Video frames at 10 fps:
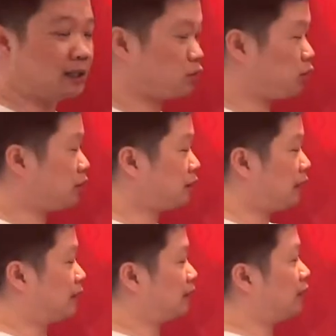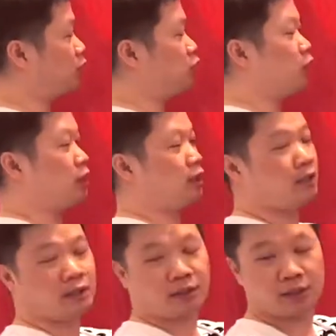get drunk and I tell you what it
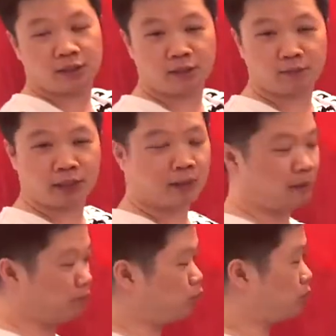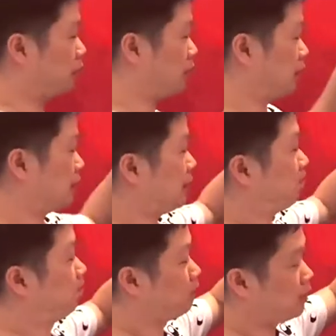is or I just come up with uh,
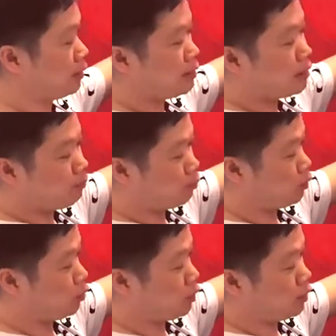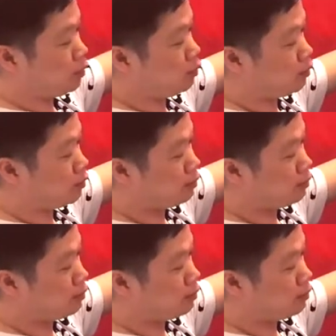some brutal